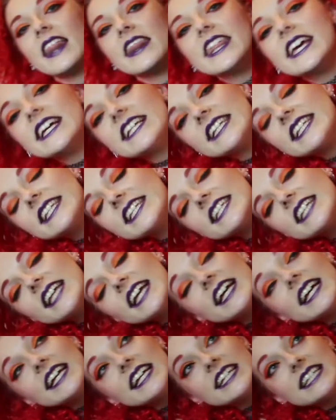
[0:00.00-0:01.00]
This
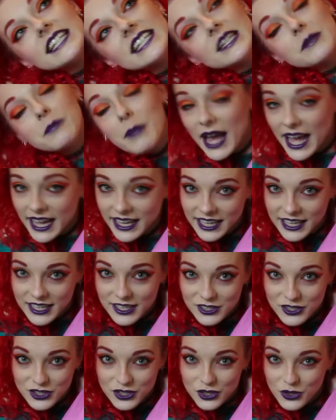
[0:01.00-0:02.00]
is the
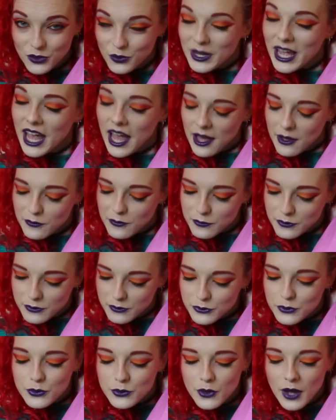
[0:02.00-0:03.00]
package we have
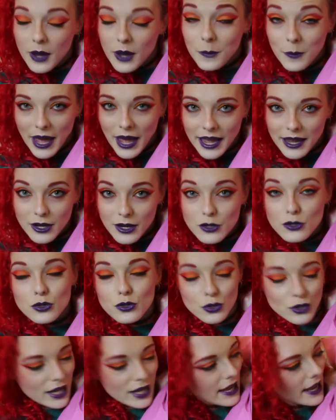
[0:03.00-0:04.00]
to unpack
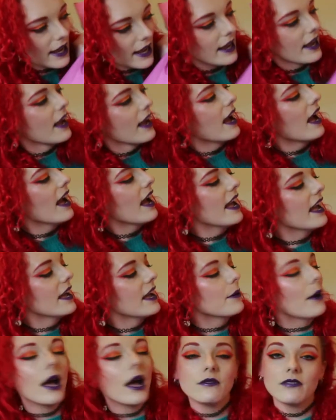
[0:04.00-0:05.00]
today.
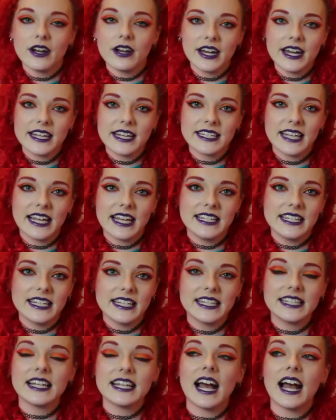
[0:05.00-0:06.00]
I'm very
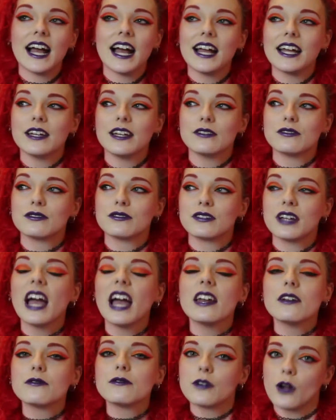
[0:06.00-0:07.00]
excited. I've
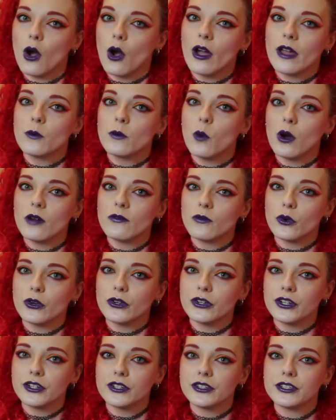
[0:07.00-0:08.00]
kind of forgotten what I've
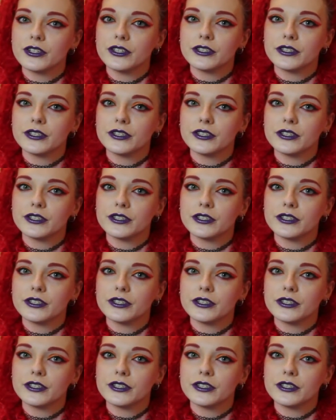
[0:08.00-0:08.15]
ordered.